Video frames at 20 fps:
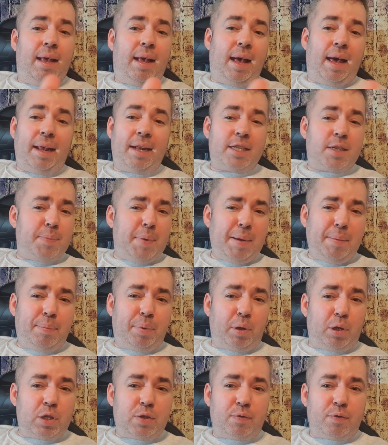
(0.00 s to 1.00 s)
and it's a big
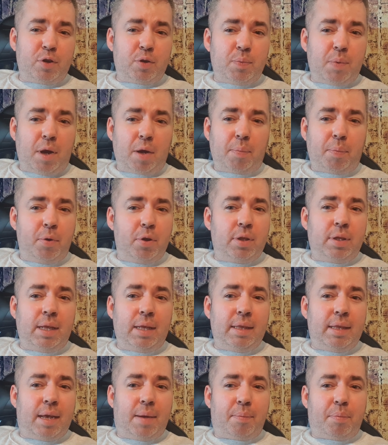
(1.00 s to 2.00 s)
plus for Smok putting
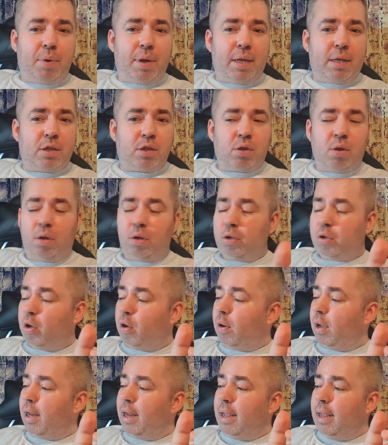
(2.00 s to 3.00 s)
in that pre-installed
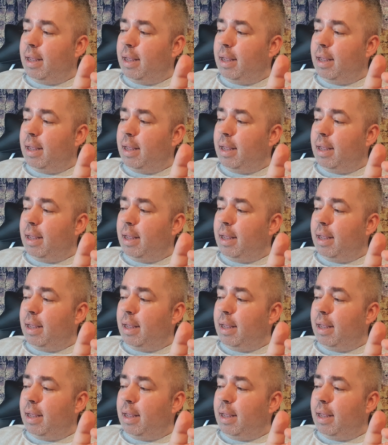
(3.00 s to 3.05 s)
coil,